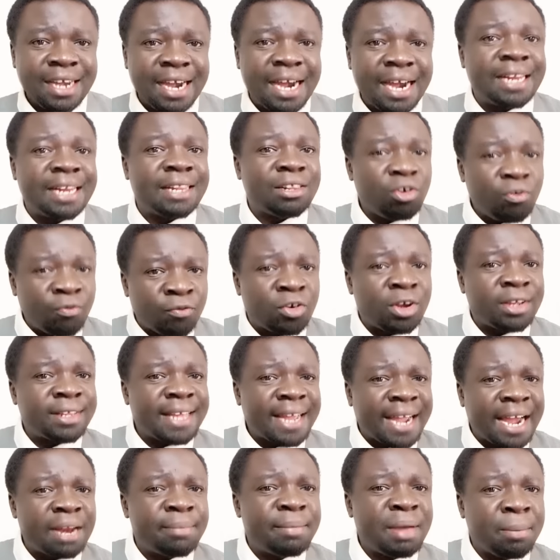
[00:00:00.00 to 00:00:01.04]
and of course
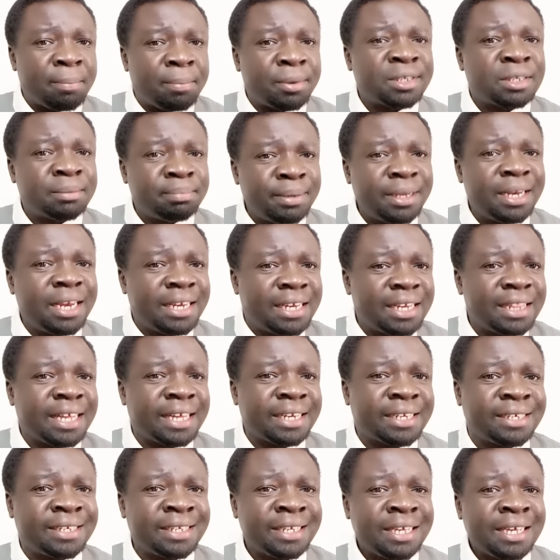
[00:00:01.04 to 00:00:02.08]
there can be a possibility
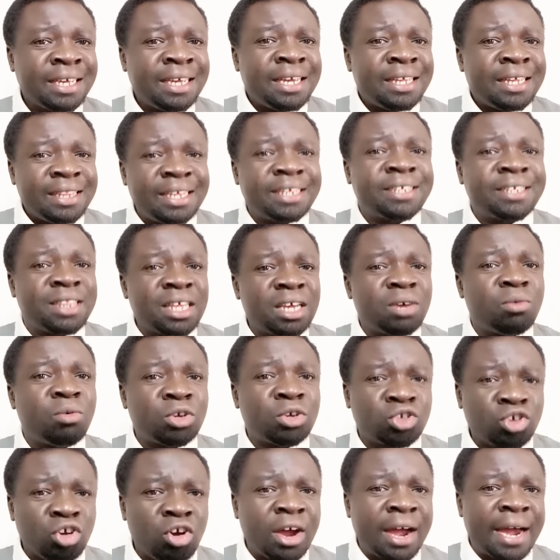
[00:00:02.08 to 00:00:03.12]
that this thing
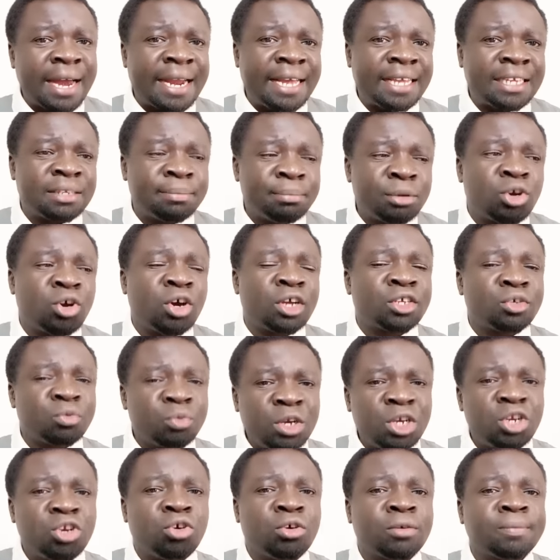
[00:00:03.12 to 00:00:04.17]
was organized, because
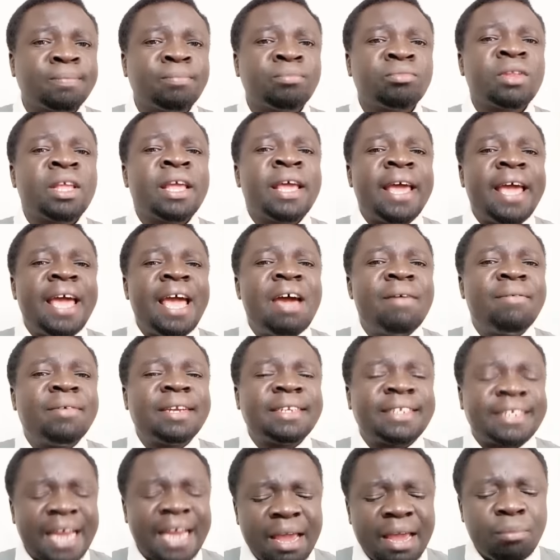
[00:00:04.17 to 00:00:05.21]
we know
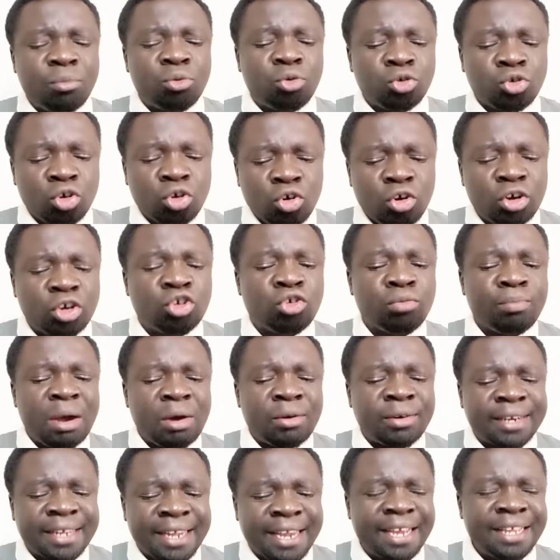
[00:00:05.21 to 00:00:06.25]
every time Ruto got to
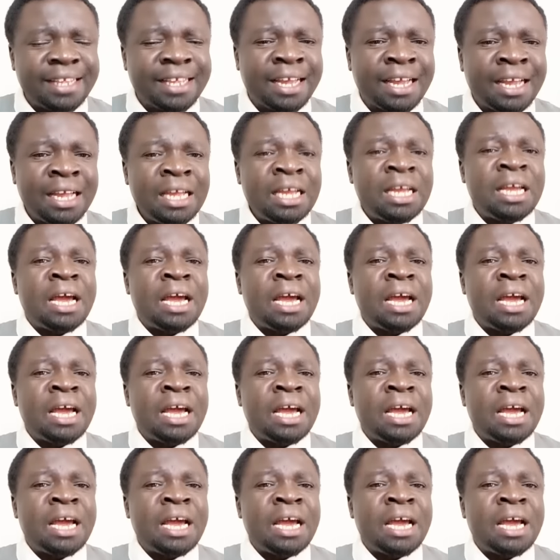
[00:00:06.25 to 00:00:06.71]
Mount Kenya,